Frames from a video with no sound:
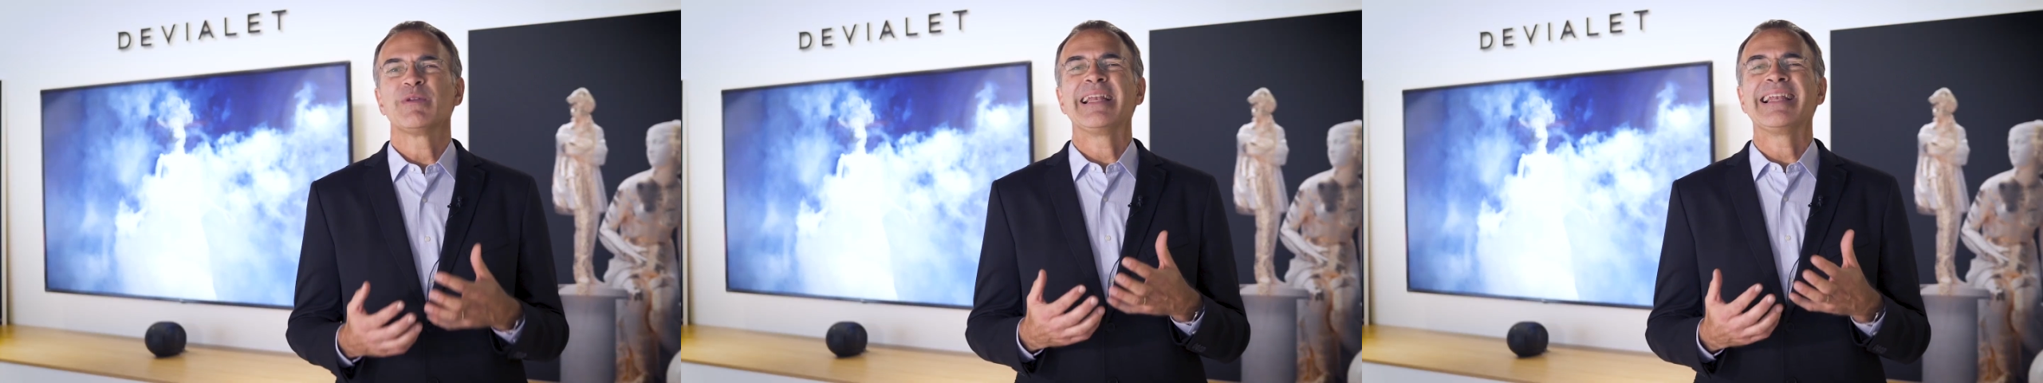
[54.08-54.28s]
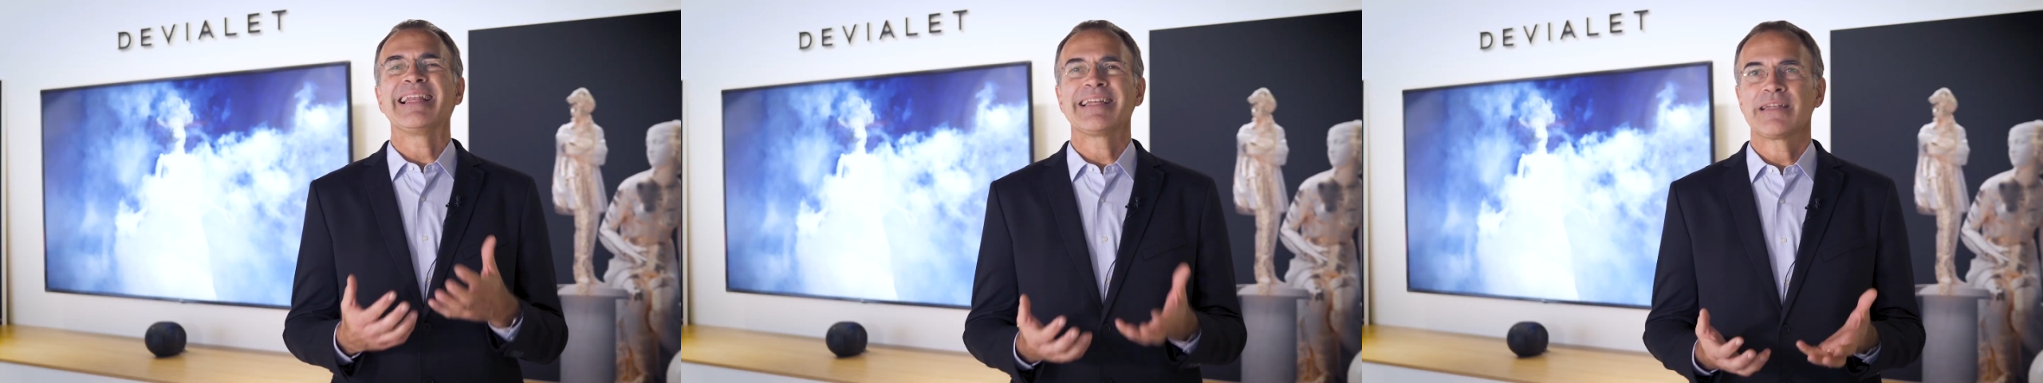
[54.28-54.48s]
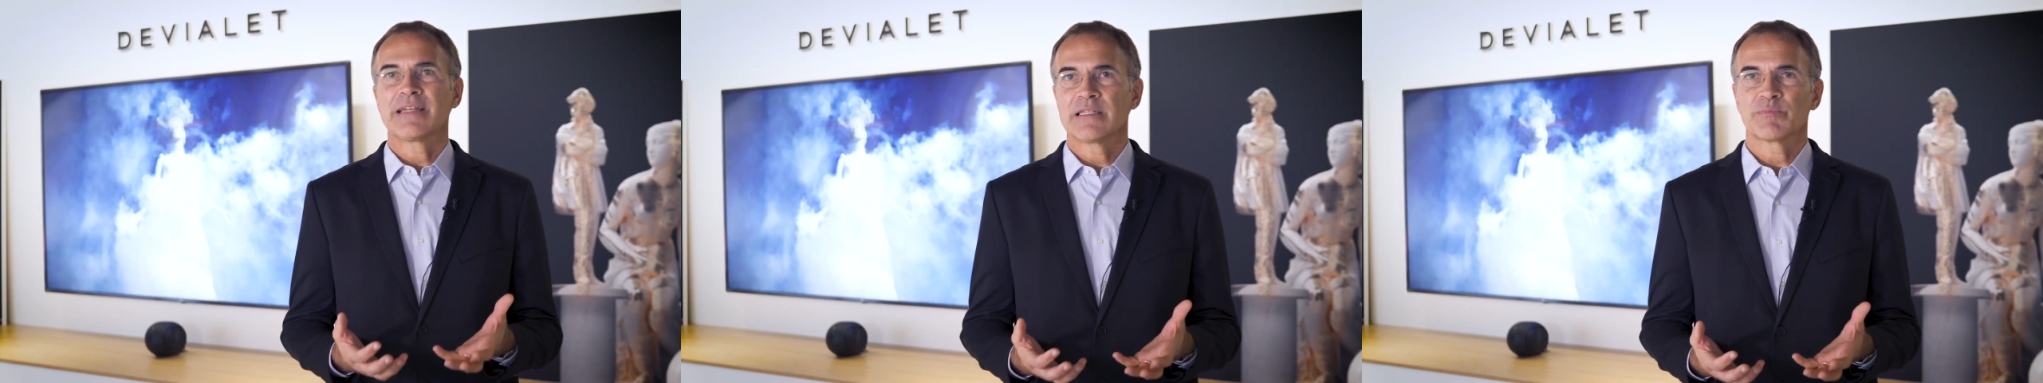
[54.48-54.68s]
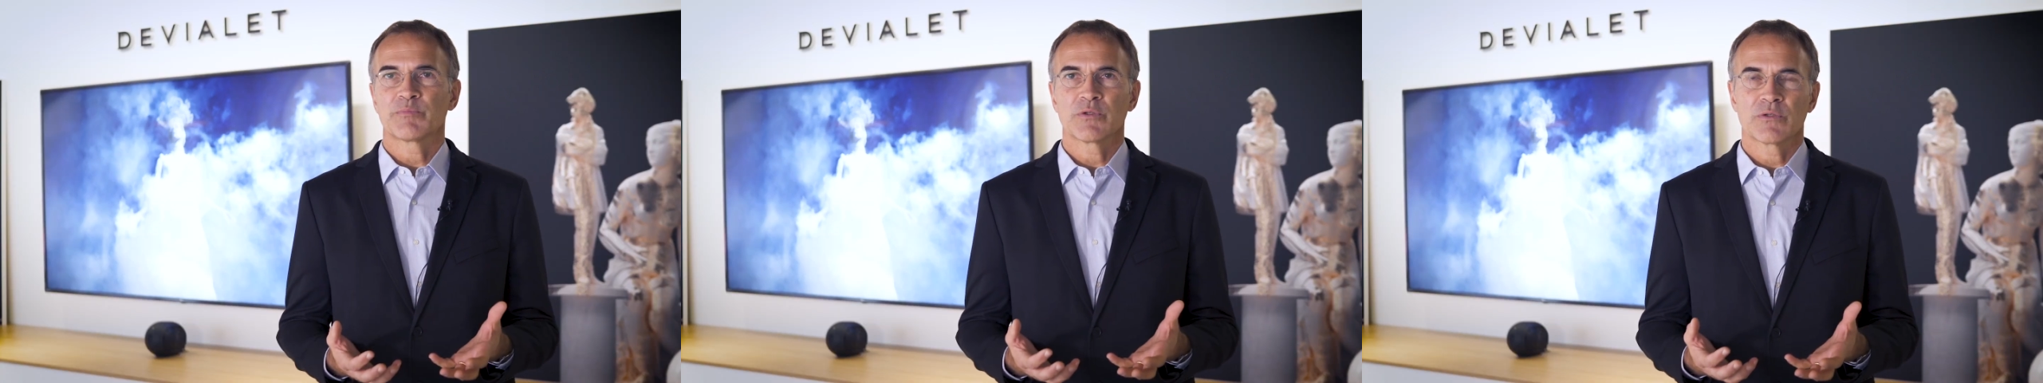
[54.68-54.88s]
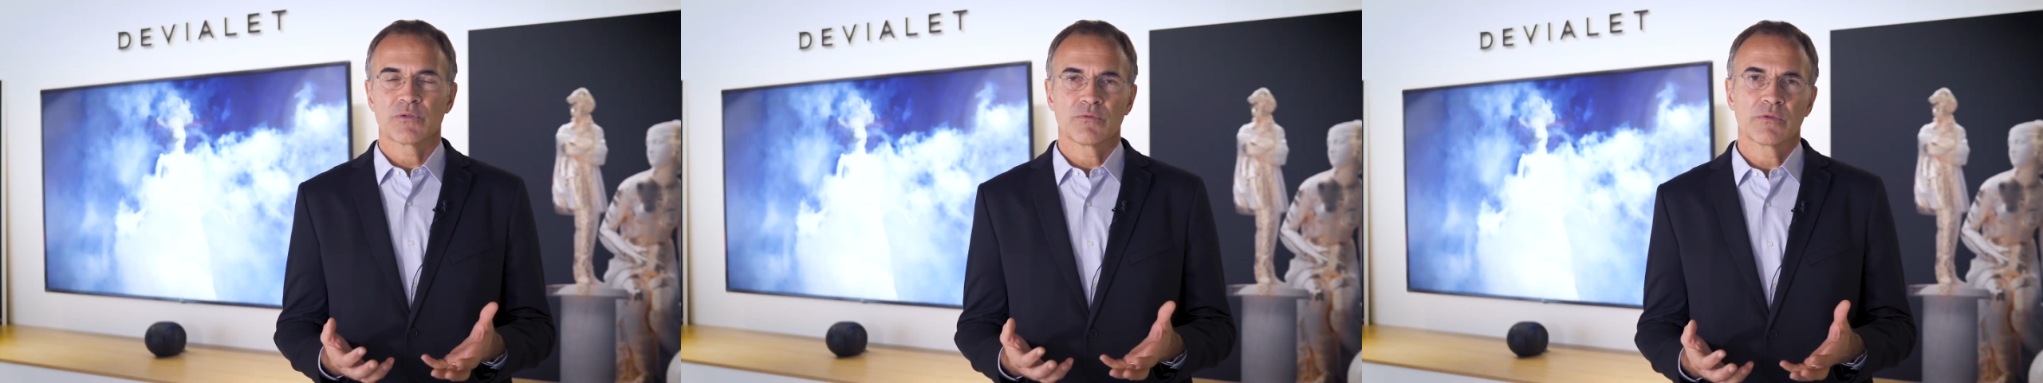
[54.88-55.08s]
relentless
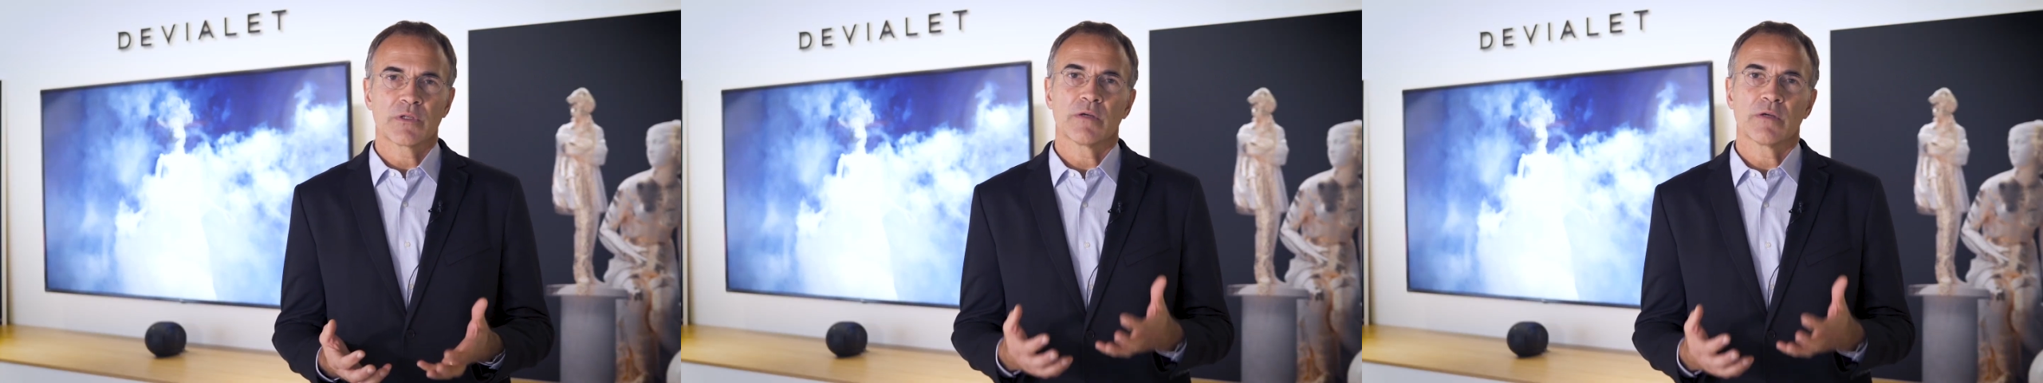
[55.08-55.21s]
pursuit